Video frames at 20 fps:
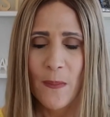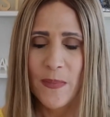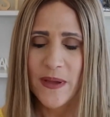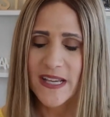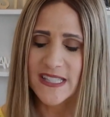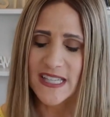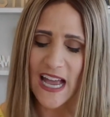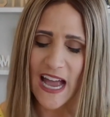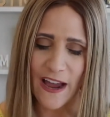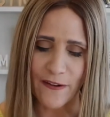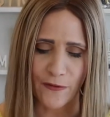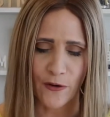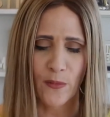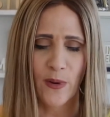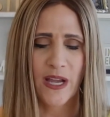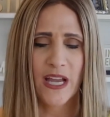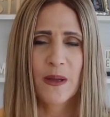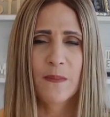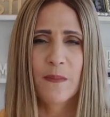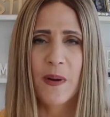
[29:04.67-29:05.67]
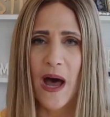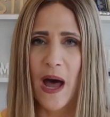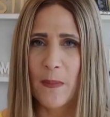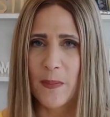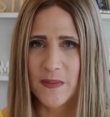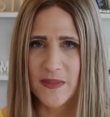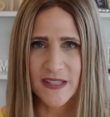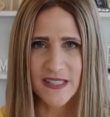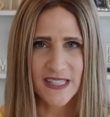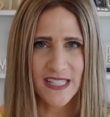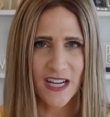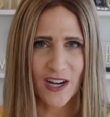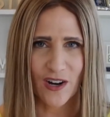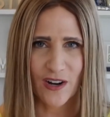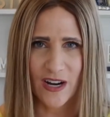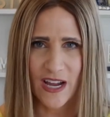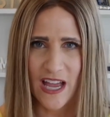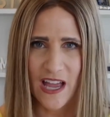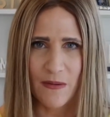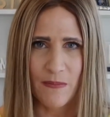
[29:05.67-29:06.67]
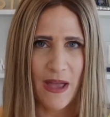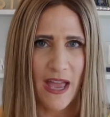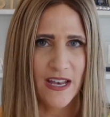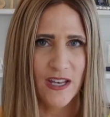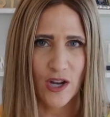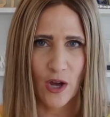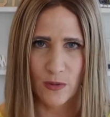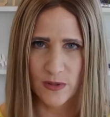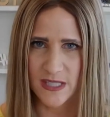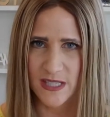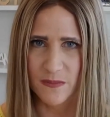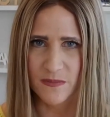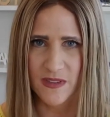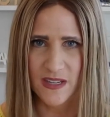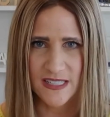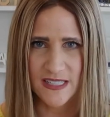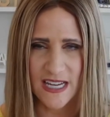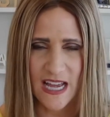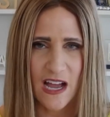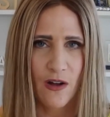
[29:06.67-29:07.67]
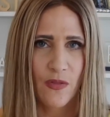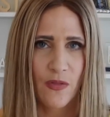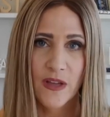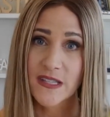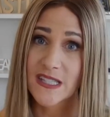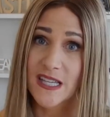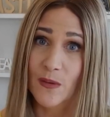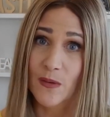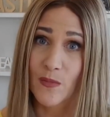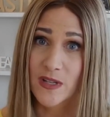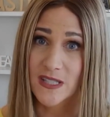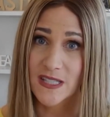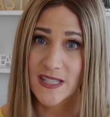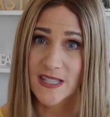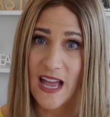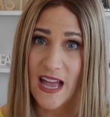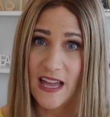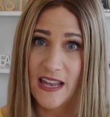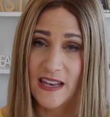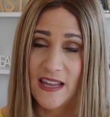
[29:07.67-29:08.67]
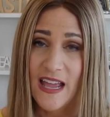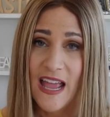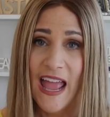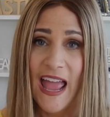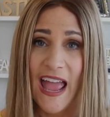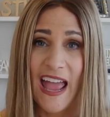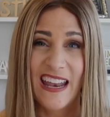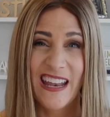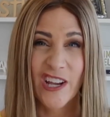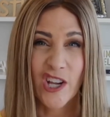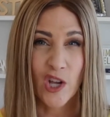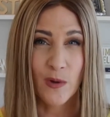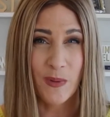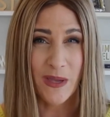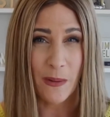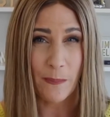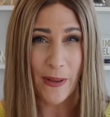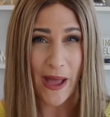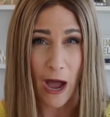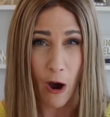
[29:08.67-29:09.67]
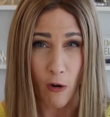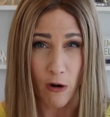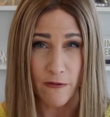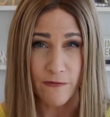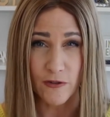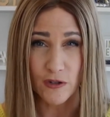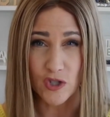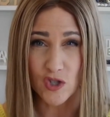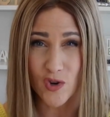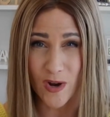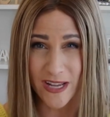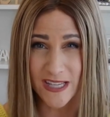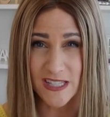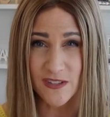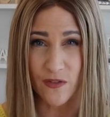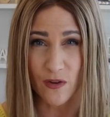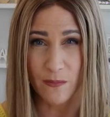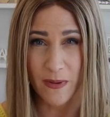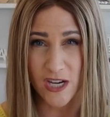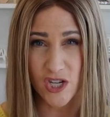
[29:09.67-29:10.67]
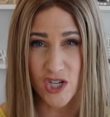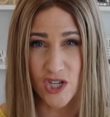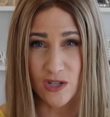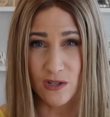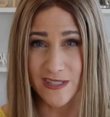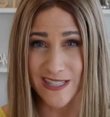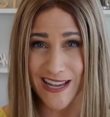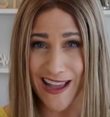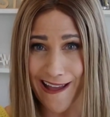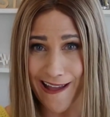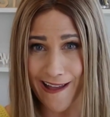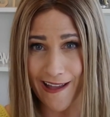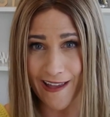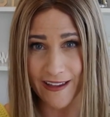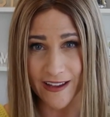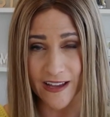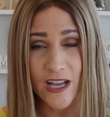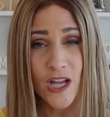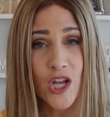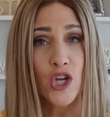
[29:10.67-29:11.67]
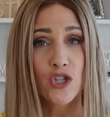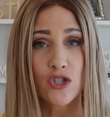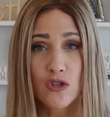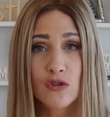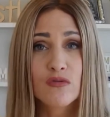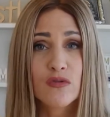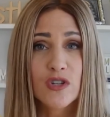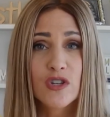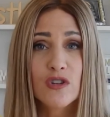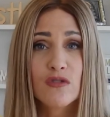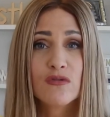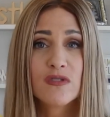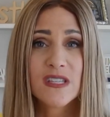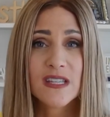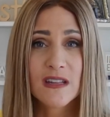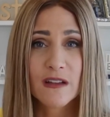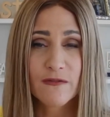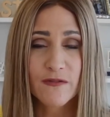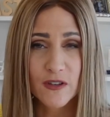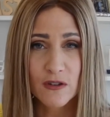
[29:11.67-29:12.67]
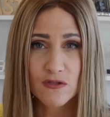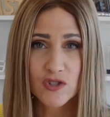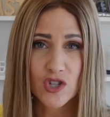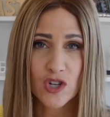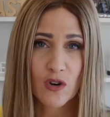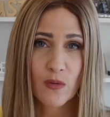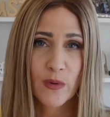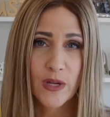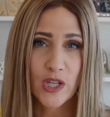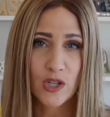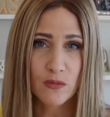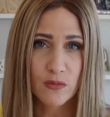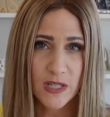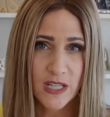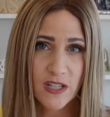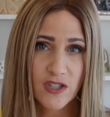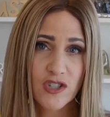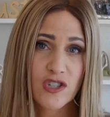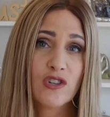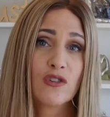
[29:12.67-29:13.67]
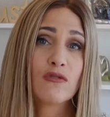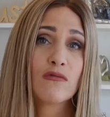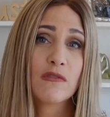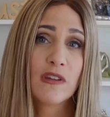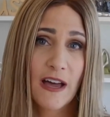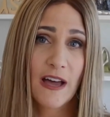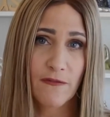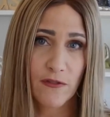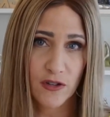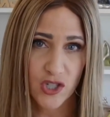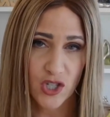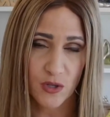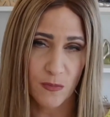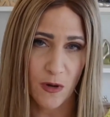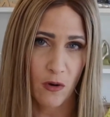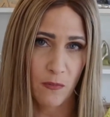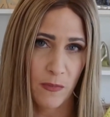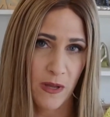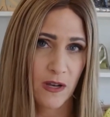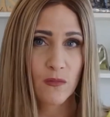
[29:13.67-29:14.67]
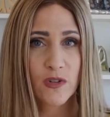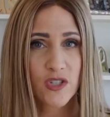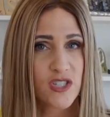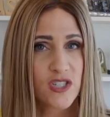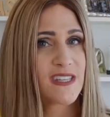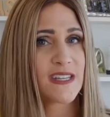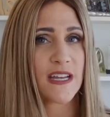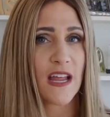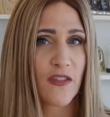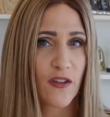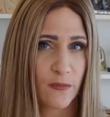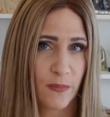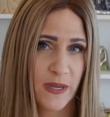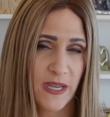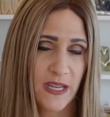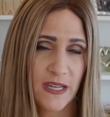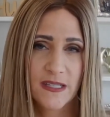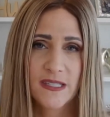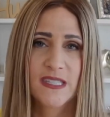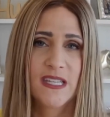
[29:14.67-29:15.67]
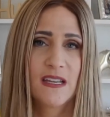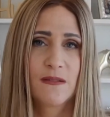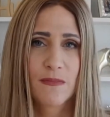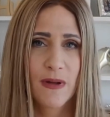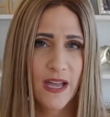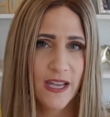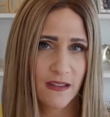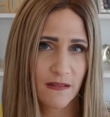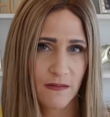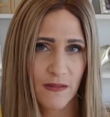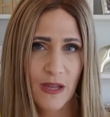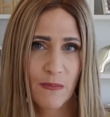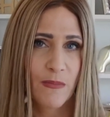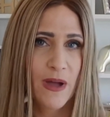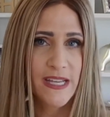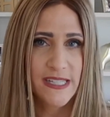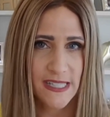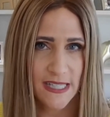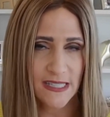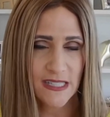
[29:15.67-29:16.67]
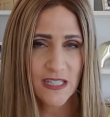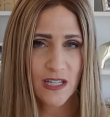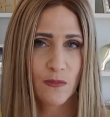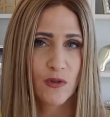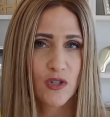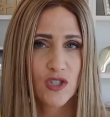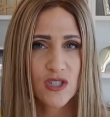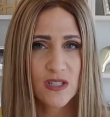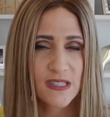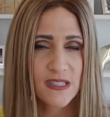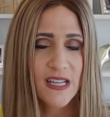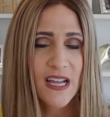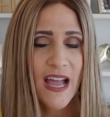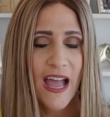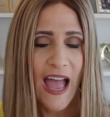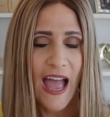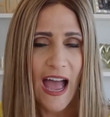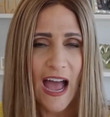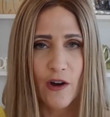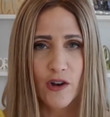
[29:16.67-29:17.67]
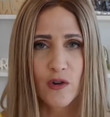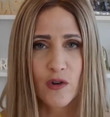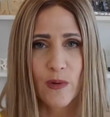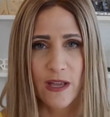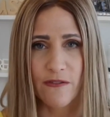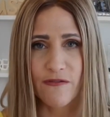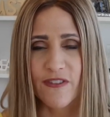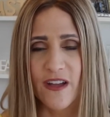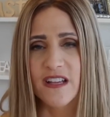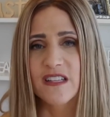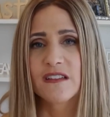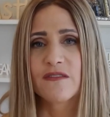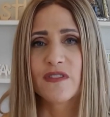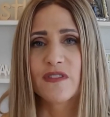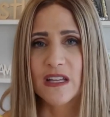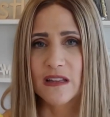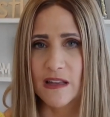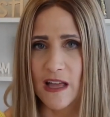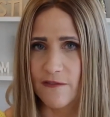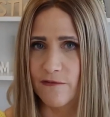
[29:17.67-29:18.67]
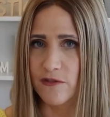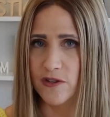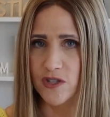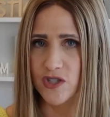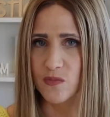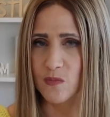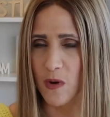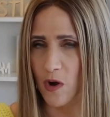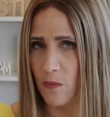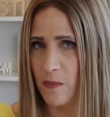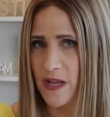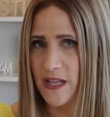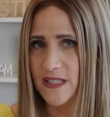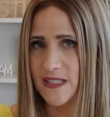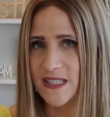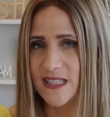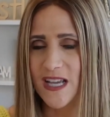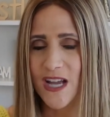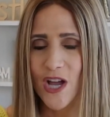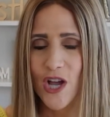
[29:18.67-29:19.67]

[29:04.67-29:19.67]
because everyone can pop in the CRM and note something down that someone said. And it could be a powerful transformational tag to use in the future when you need to leverage a moment, which is another piece in my system, which is, how do we effectively leverage moments?